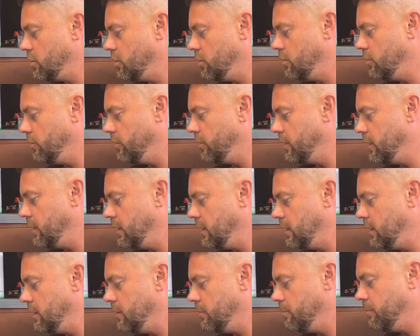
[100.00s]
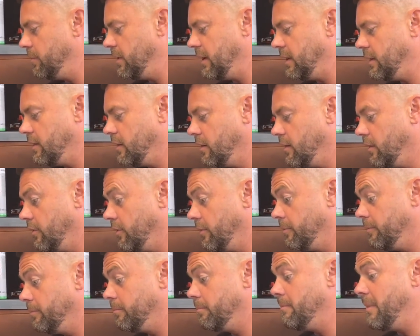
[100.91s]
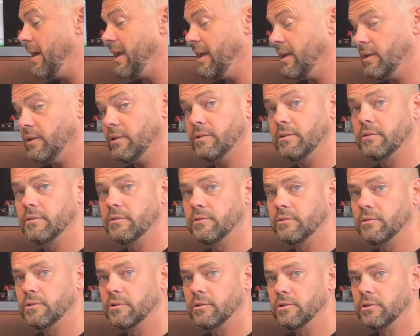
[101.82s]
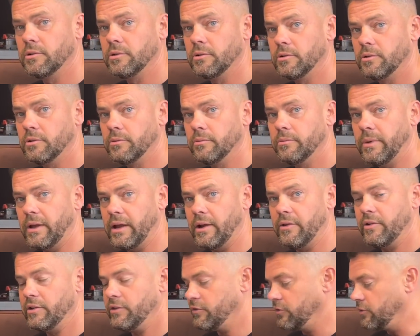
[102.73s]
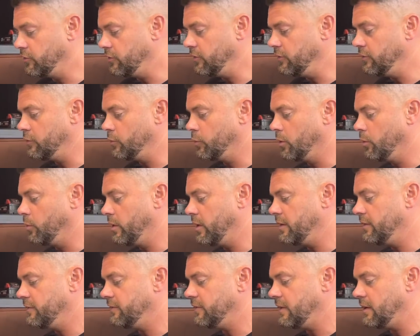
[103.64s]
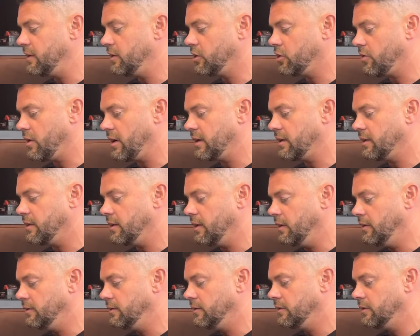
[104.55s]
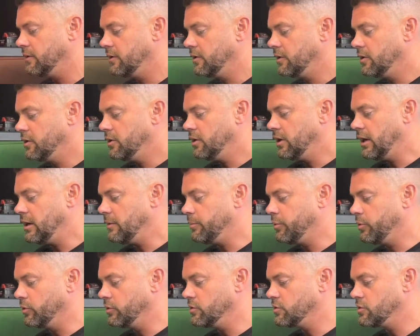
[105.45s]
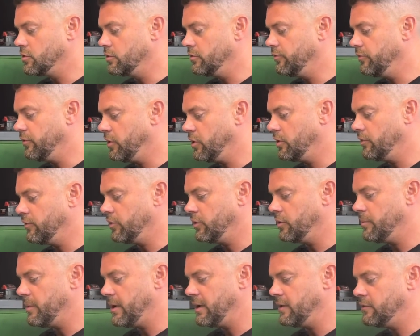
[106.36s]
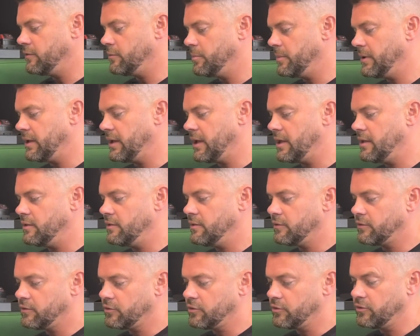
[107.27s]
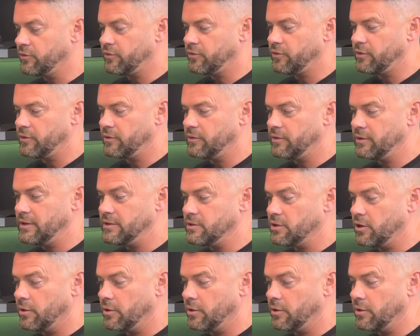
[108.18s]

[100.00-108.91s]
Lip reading: on the main bearings, because this is the one where he sent the crank in. At 0.25 on the mains and big ends, because he's got a